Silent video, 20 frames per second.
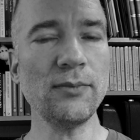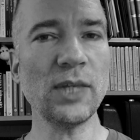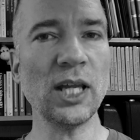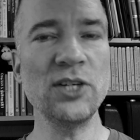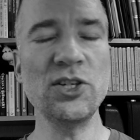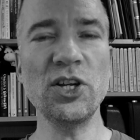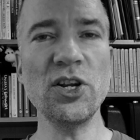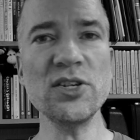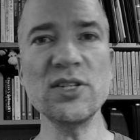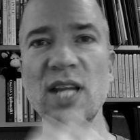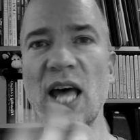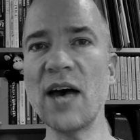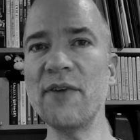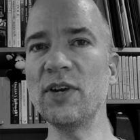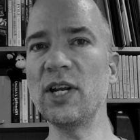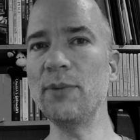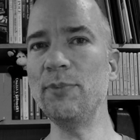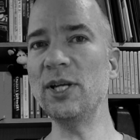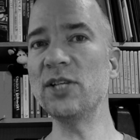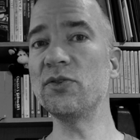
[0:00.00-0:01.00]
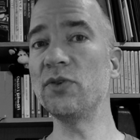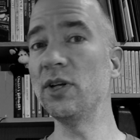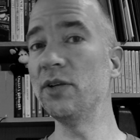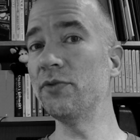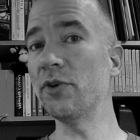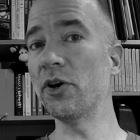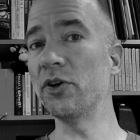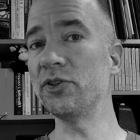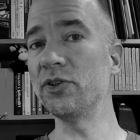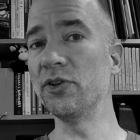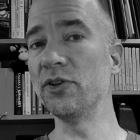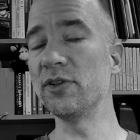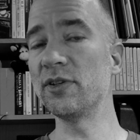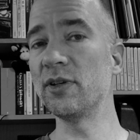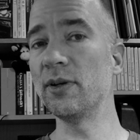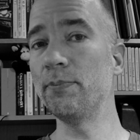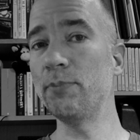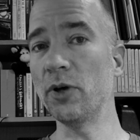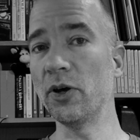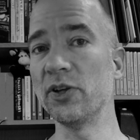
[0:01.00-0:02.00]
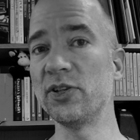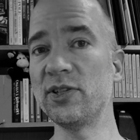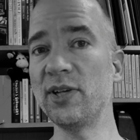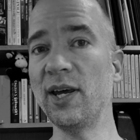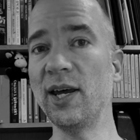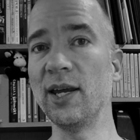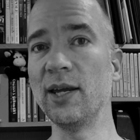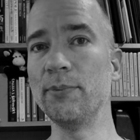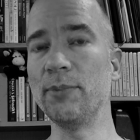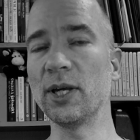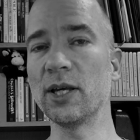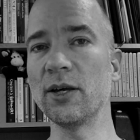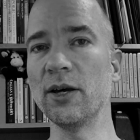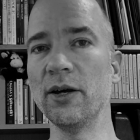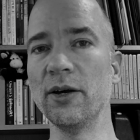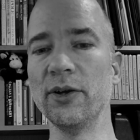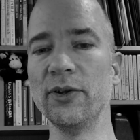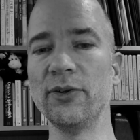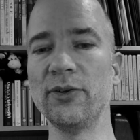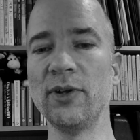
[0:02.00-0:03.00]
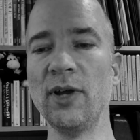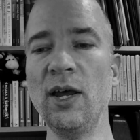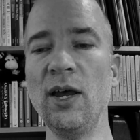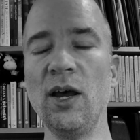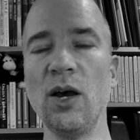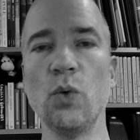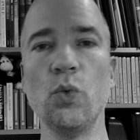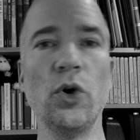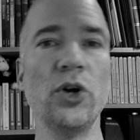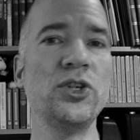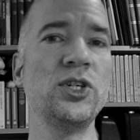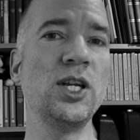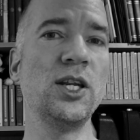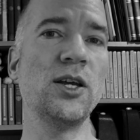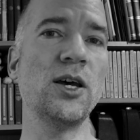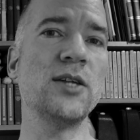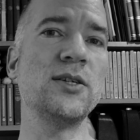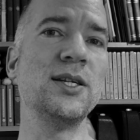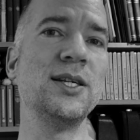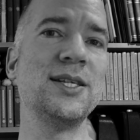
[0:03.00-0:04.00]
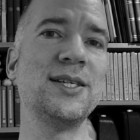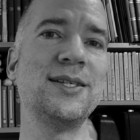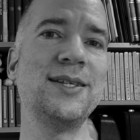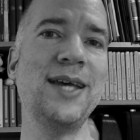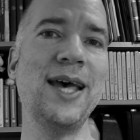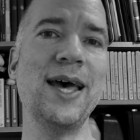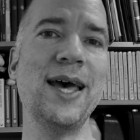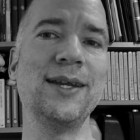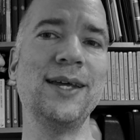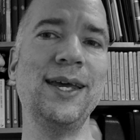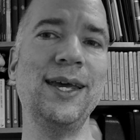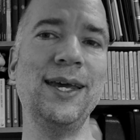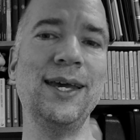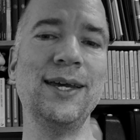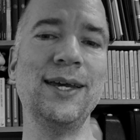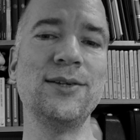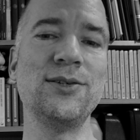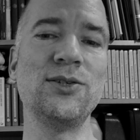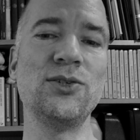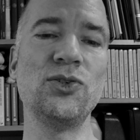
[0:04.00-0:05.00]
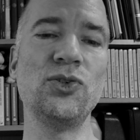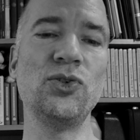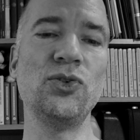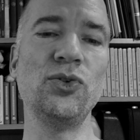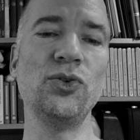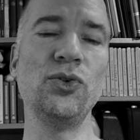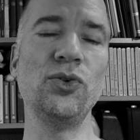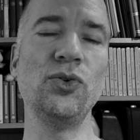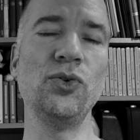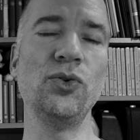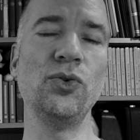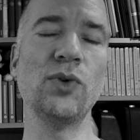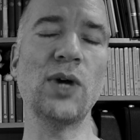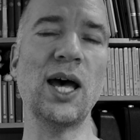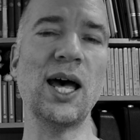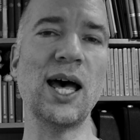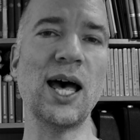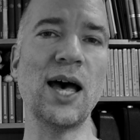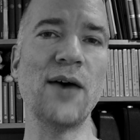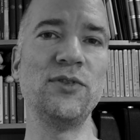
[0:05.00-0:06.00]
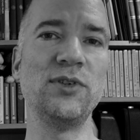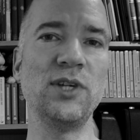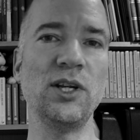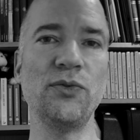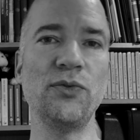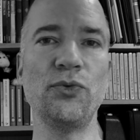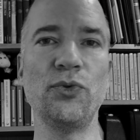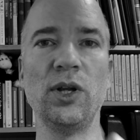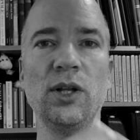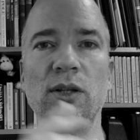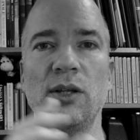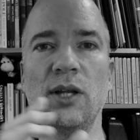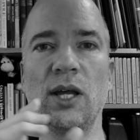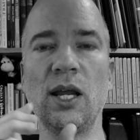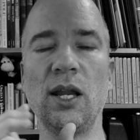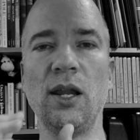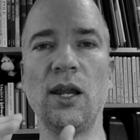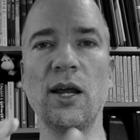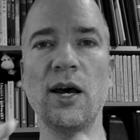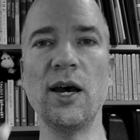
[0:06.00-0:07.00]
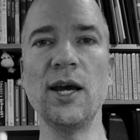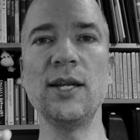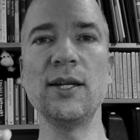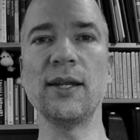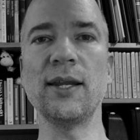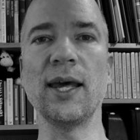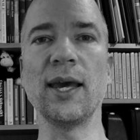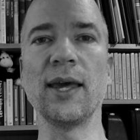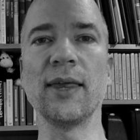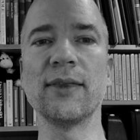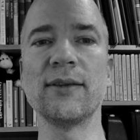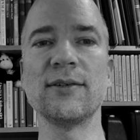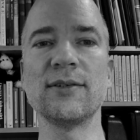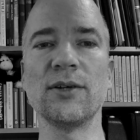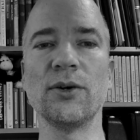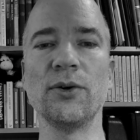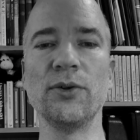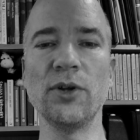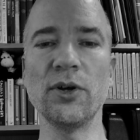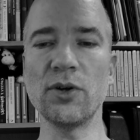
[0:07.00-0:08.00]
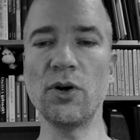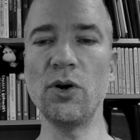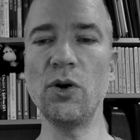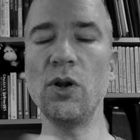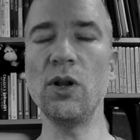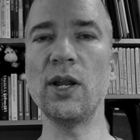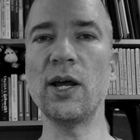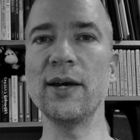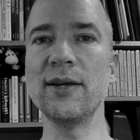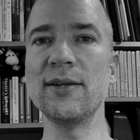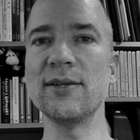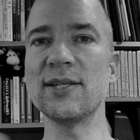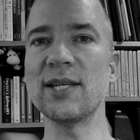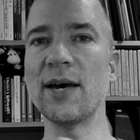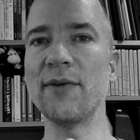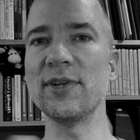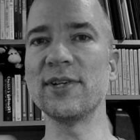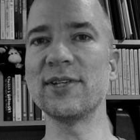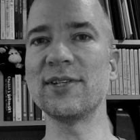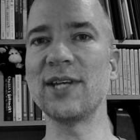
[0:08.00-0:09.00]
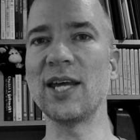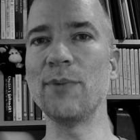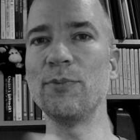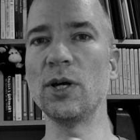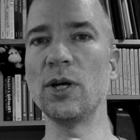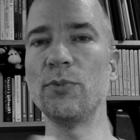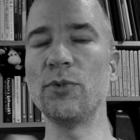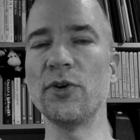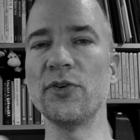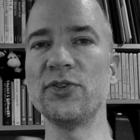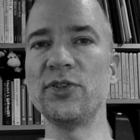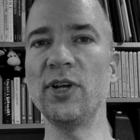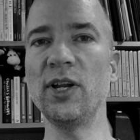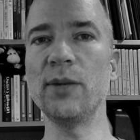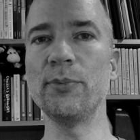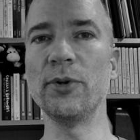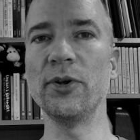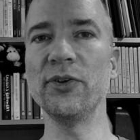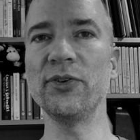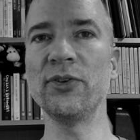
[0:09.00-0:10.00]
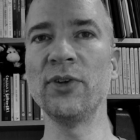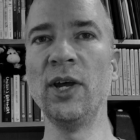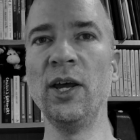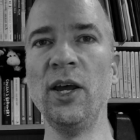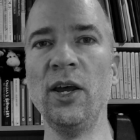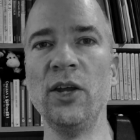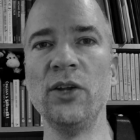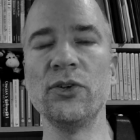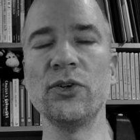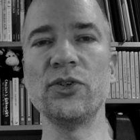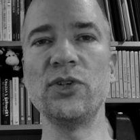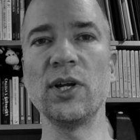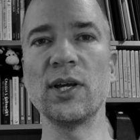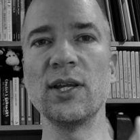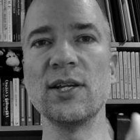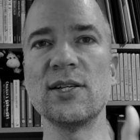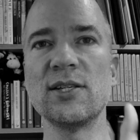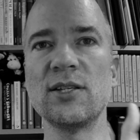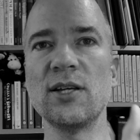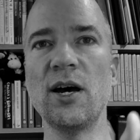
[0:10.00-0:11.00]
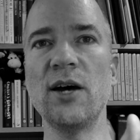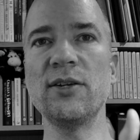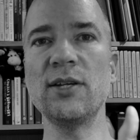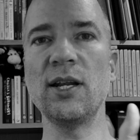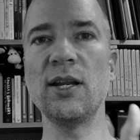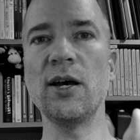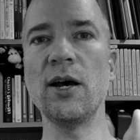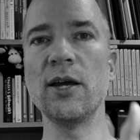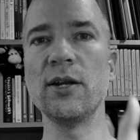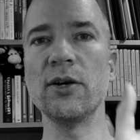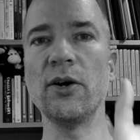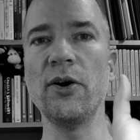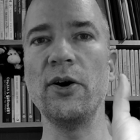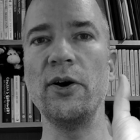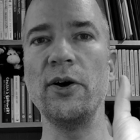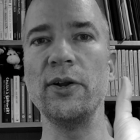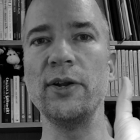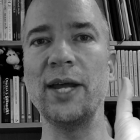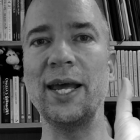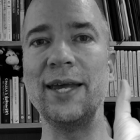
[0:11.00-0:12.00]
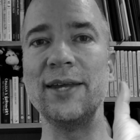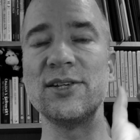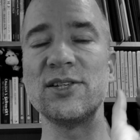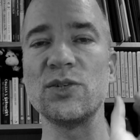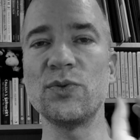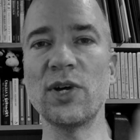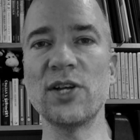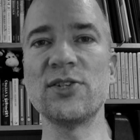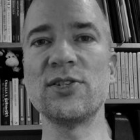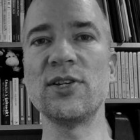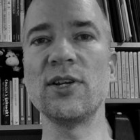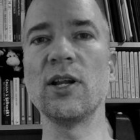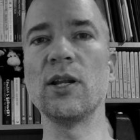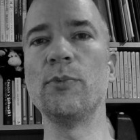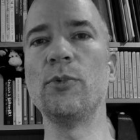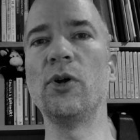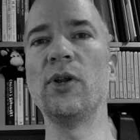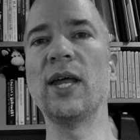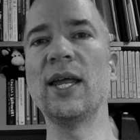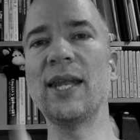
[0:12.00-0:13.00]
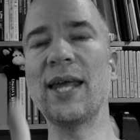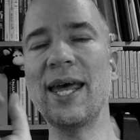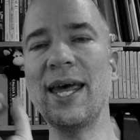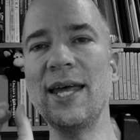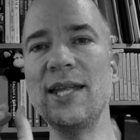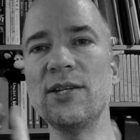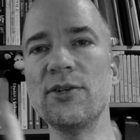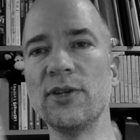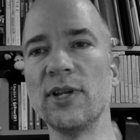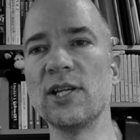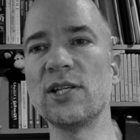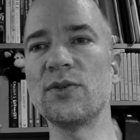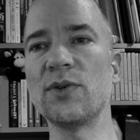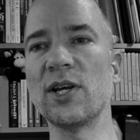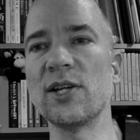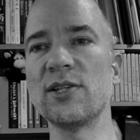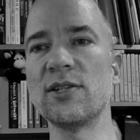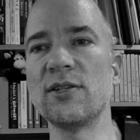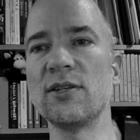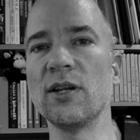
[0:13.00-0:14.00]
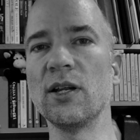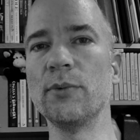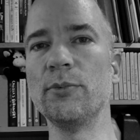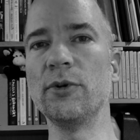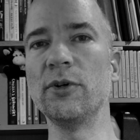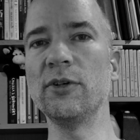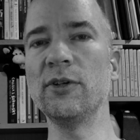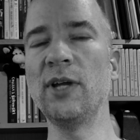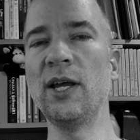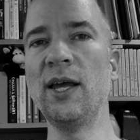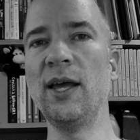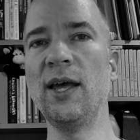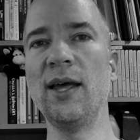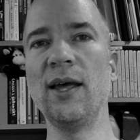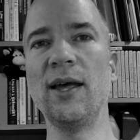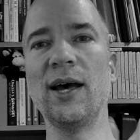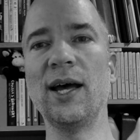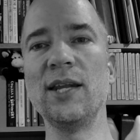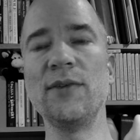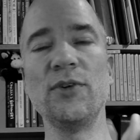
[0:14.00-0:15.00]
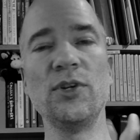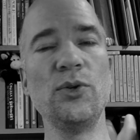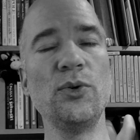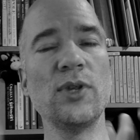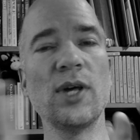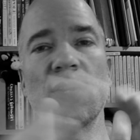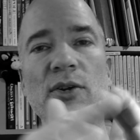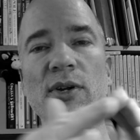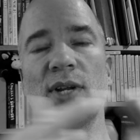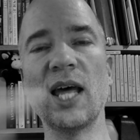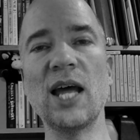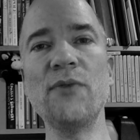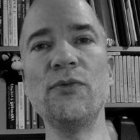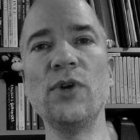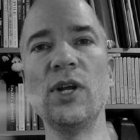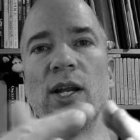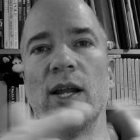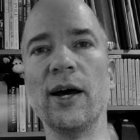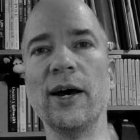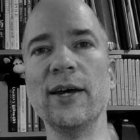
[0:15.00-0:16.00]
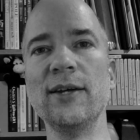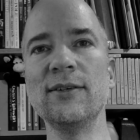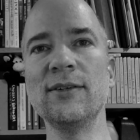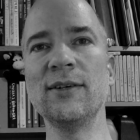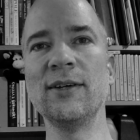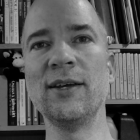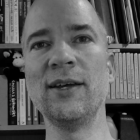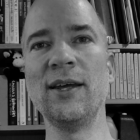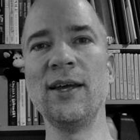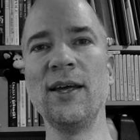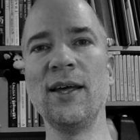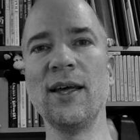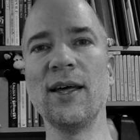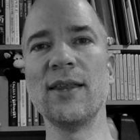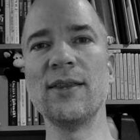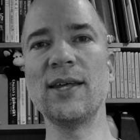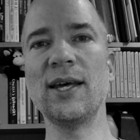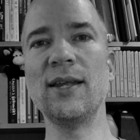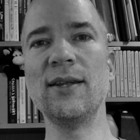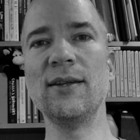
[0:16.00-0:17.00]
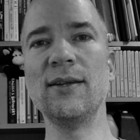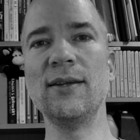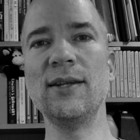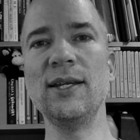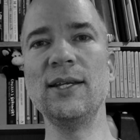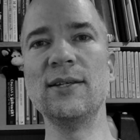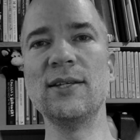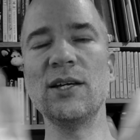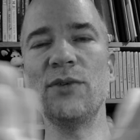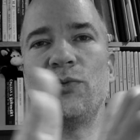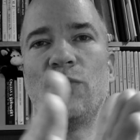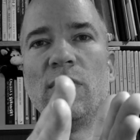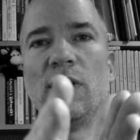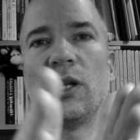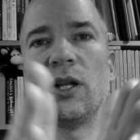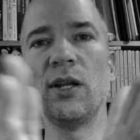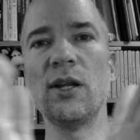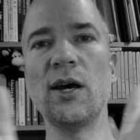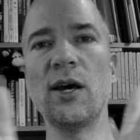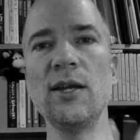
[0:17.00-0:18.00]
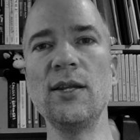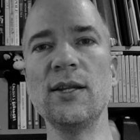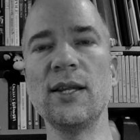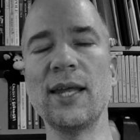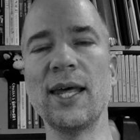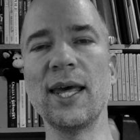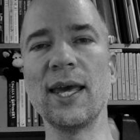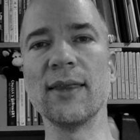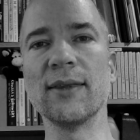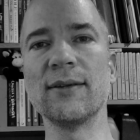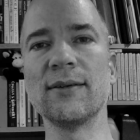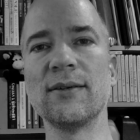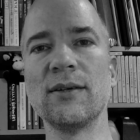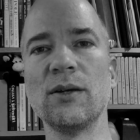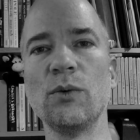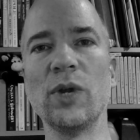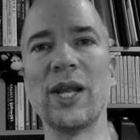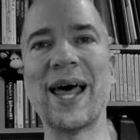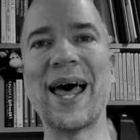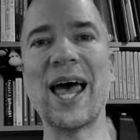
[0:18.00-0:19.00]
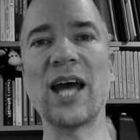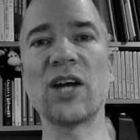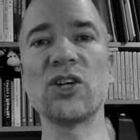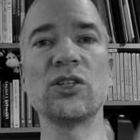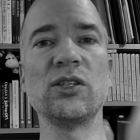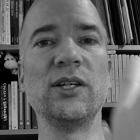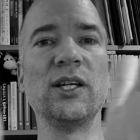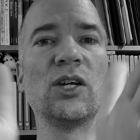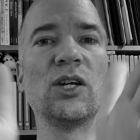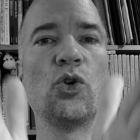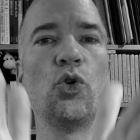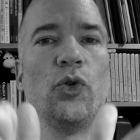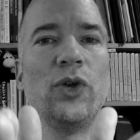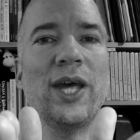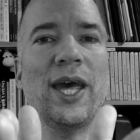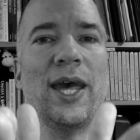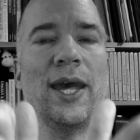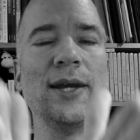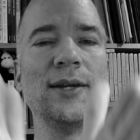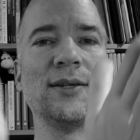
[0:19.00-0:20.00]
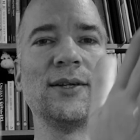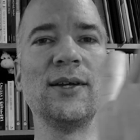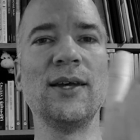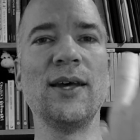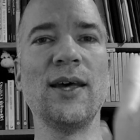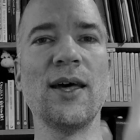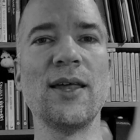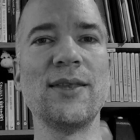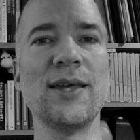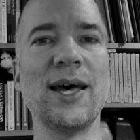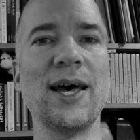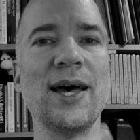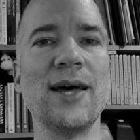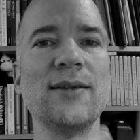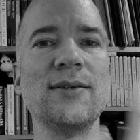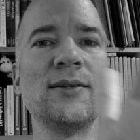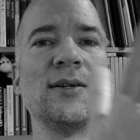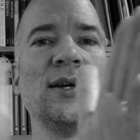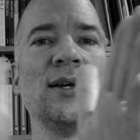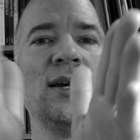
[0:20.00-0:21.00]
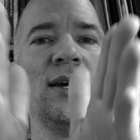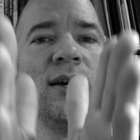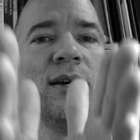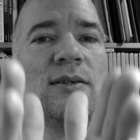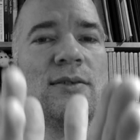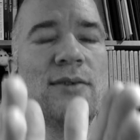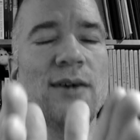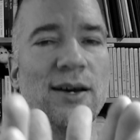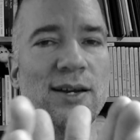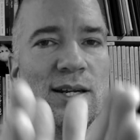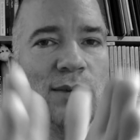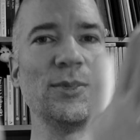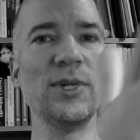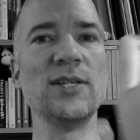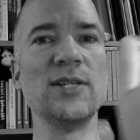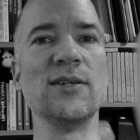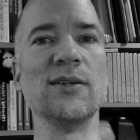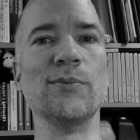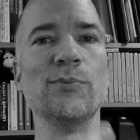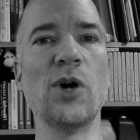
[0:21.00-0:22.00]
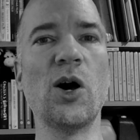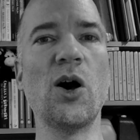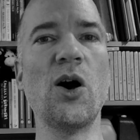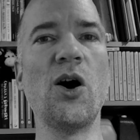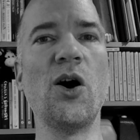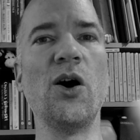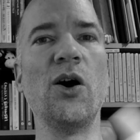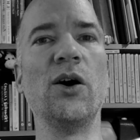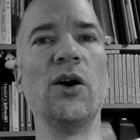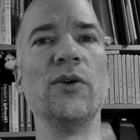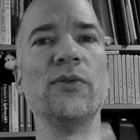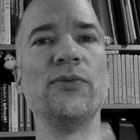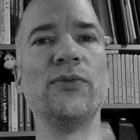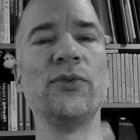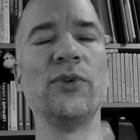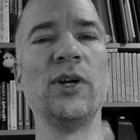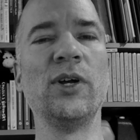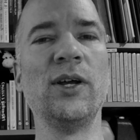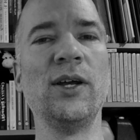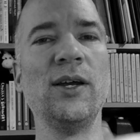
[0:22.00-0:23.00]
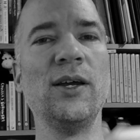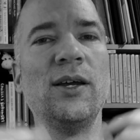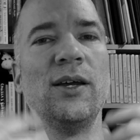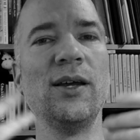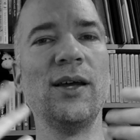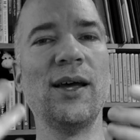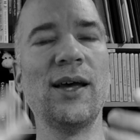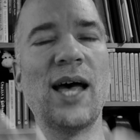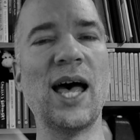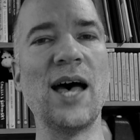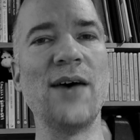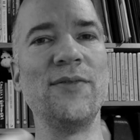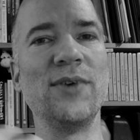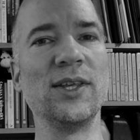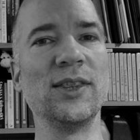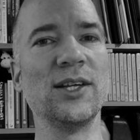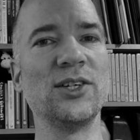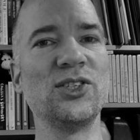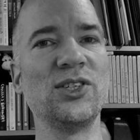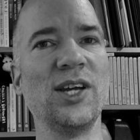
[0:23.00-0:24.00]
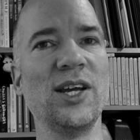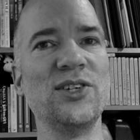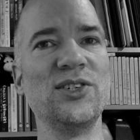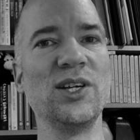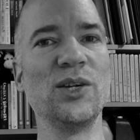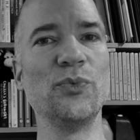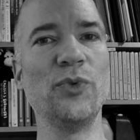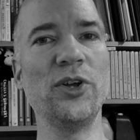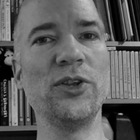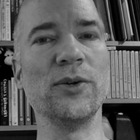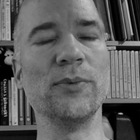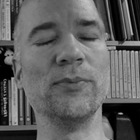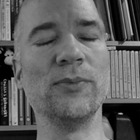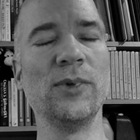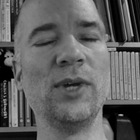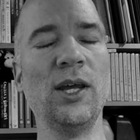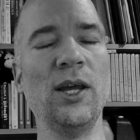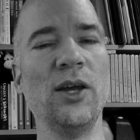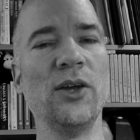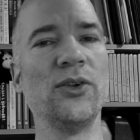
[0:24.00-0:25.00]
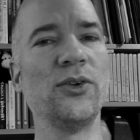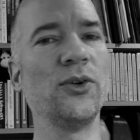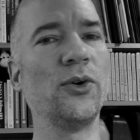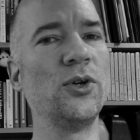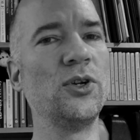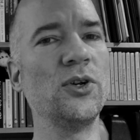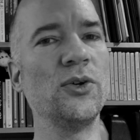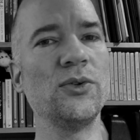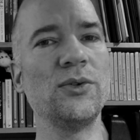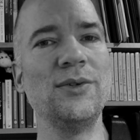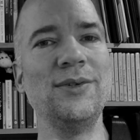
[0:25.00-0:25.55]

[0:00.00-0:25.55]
she doesn't have any meter inversions per se, because what she does instead is to have different line lengths. So not all lines have the same number of syllables. So she can start a line on a stressed syllable and end on a stressed syllable. And if you do that on every line, then the different line lengths will actually create that dynamism of having the changing rhythm. So you don't